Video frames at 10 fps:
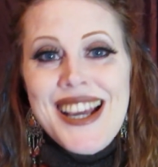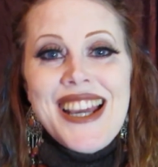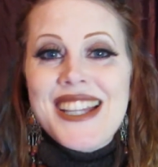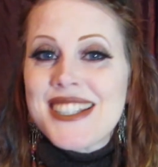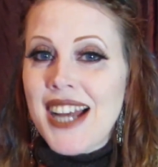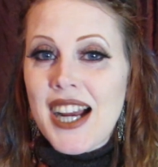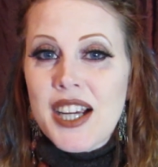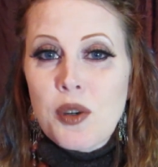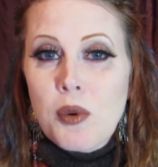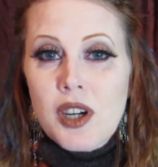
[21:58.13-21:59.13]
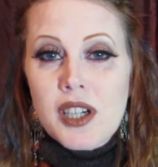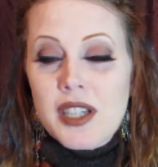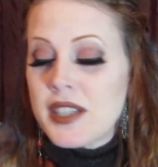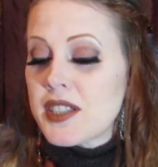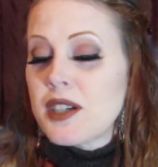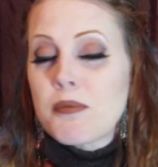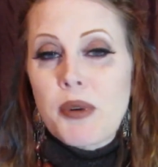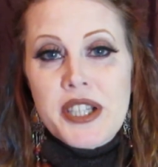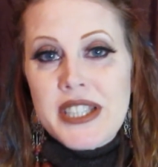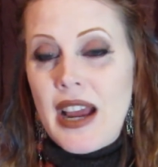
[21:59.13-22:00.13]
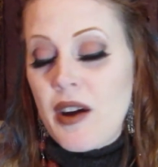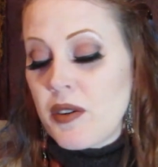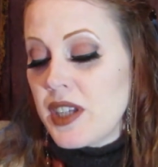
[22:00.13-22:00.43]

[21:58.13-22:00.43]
It's not gonna work. It's gonna break down.